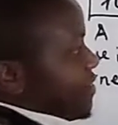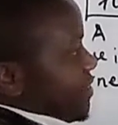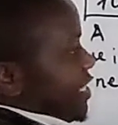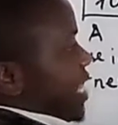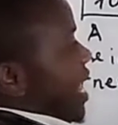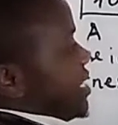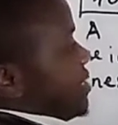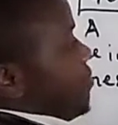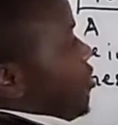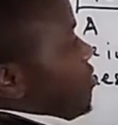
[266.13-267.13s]
this is the
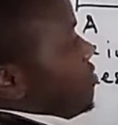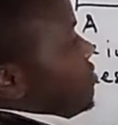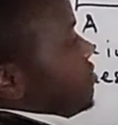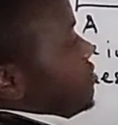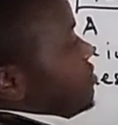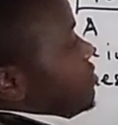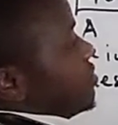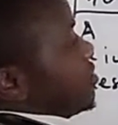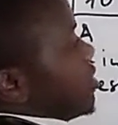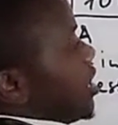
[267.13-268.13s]
highest block,
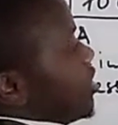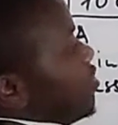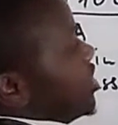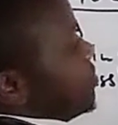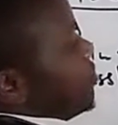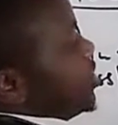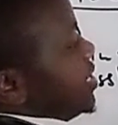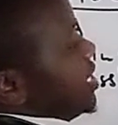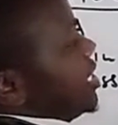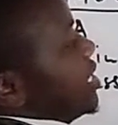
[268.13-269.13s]
and call it body
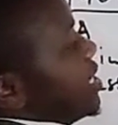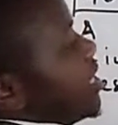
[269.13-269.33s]
C.